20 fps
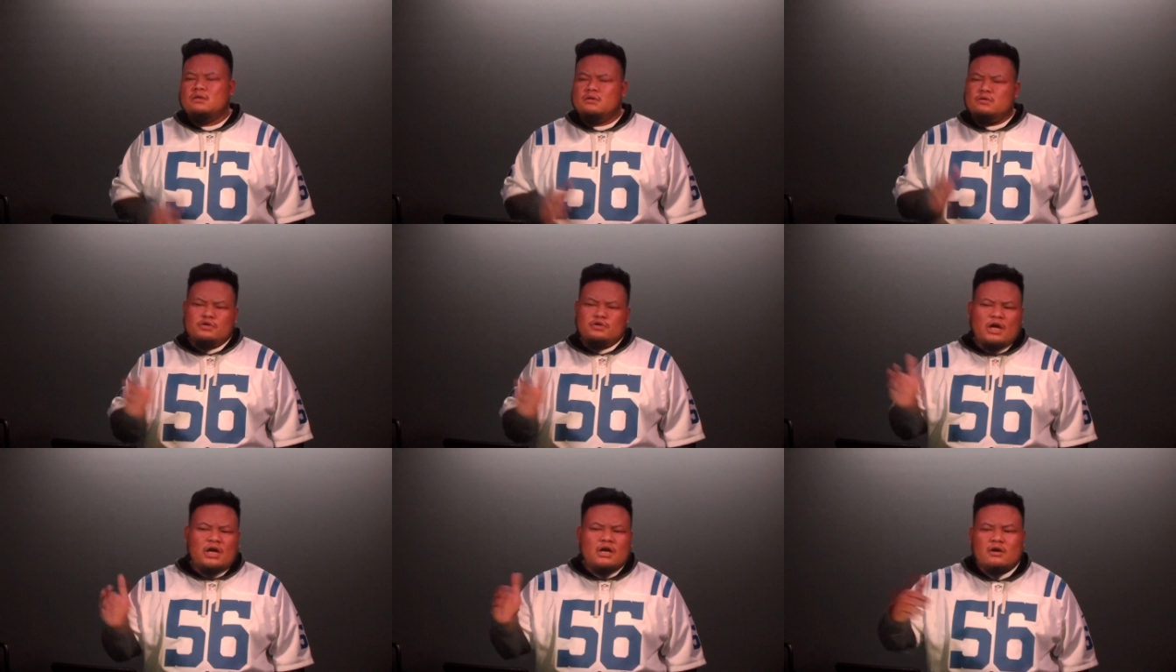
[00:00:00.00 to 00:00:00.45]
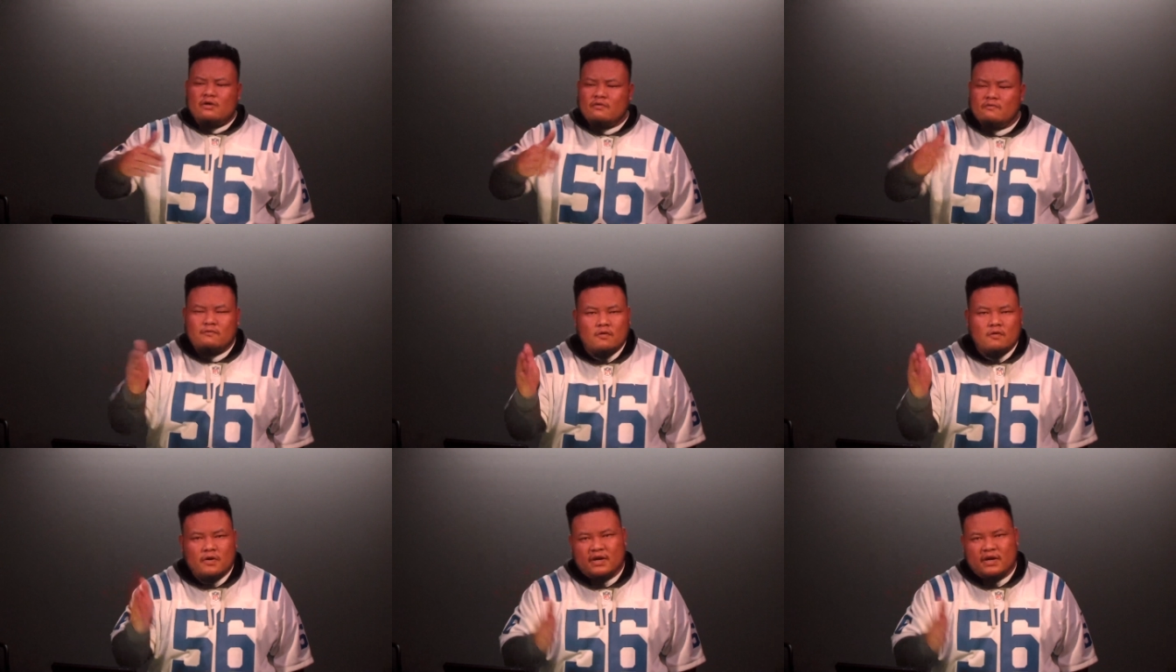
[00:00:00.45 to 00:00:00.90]
trying to
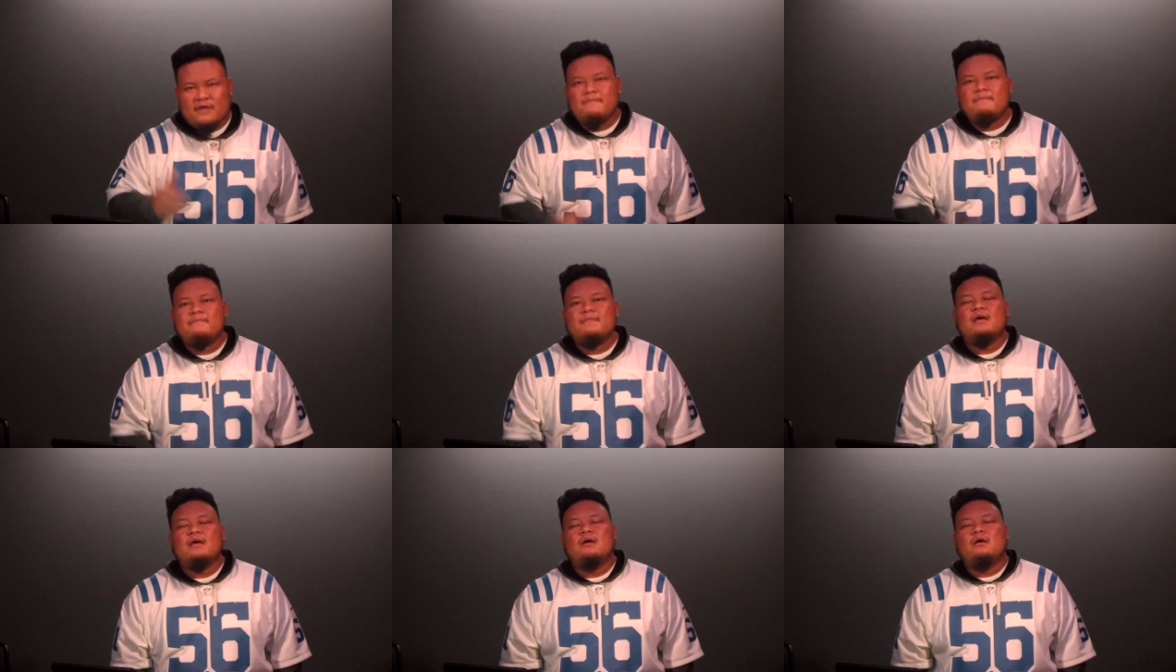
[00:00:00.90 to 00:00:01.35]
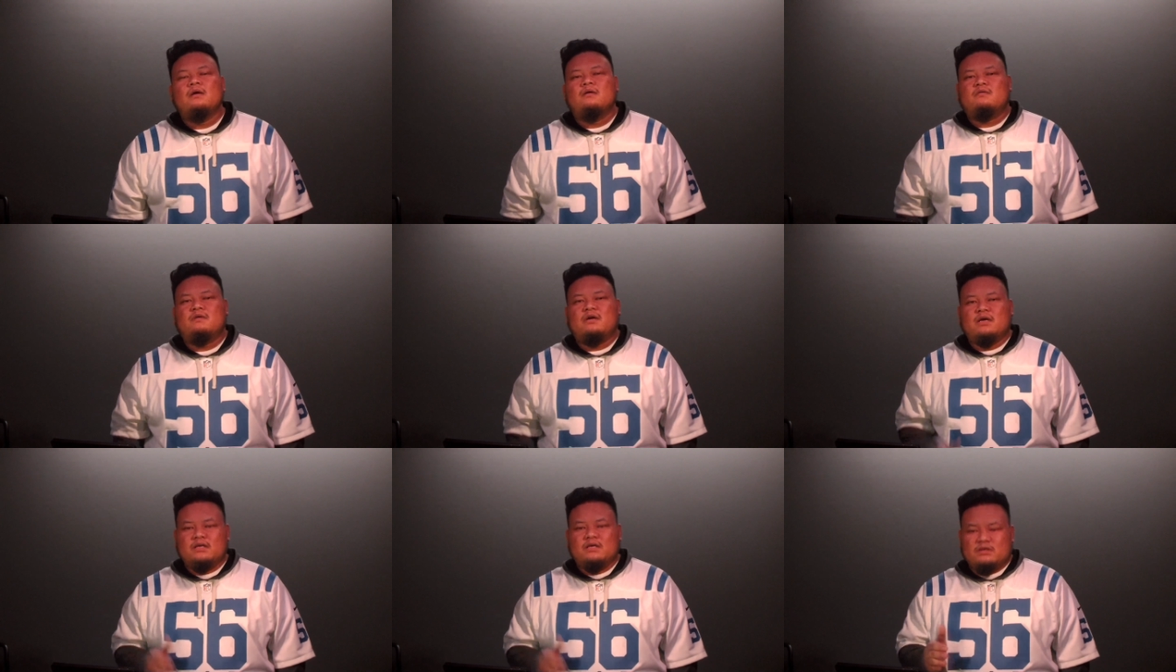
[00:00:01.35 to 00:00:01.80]
avoid,
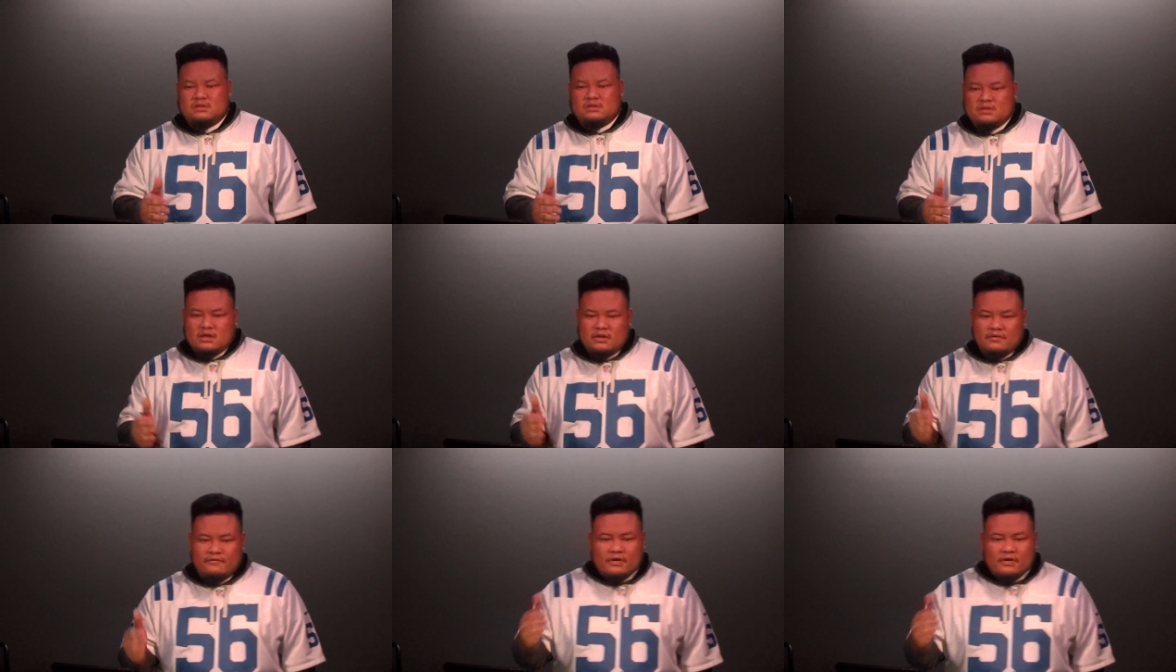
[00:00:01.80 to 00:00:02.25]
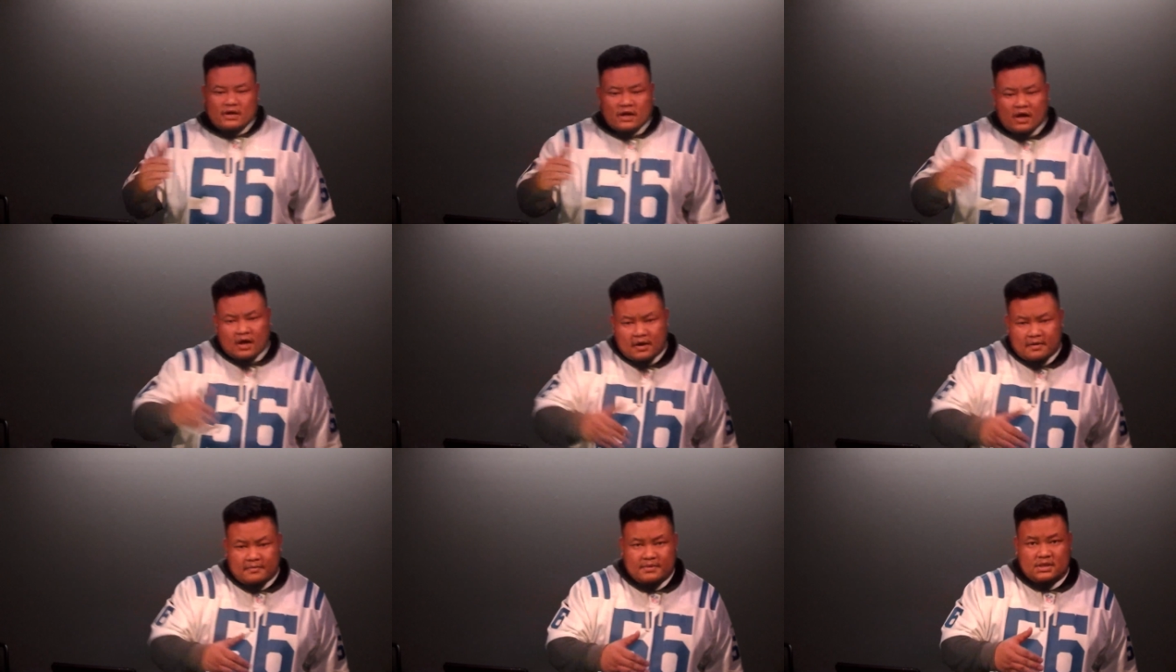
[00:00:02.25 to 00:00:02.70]
right, instead of
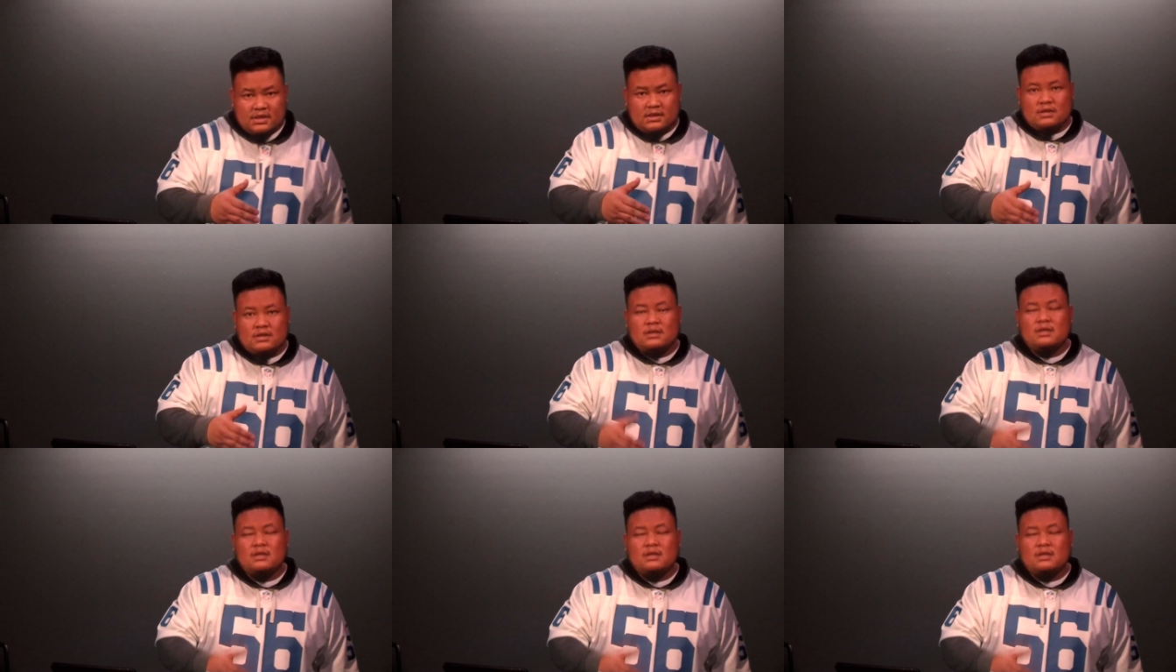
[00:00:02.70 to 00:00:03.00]
coming